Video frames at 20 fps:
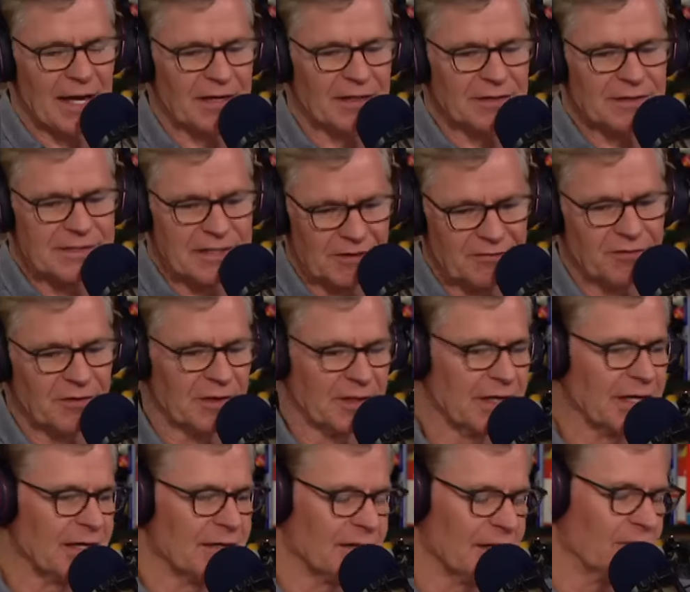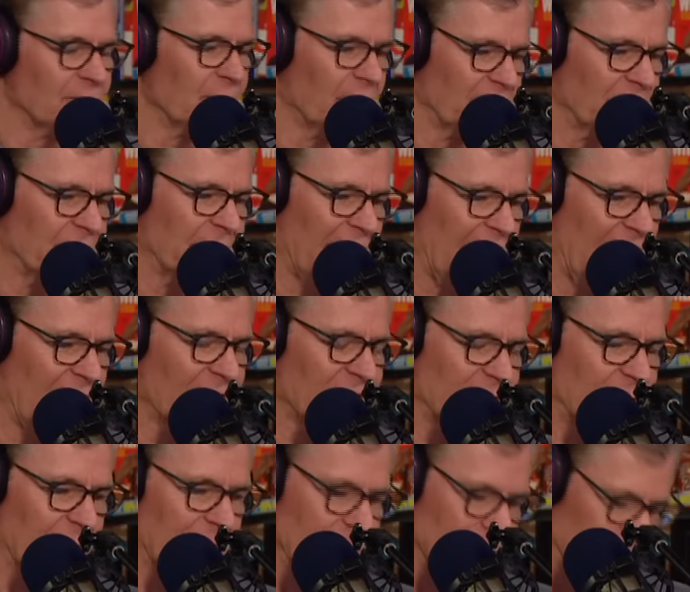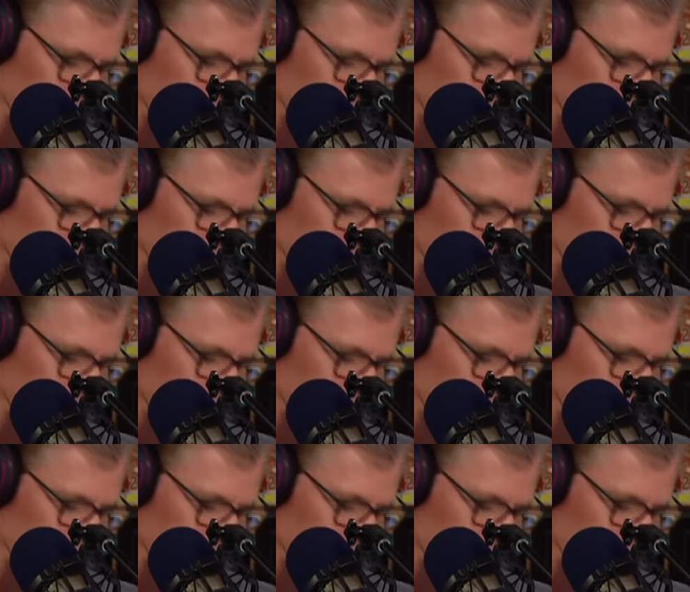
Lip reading: it differently than what we have been?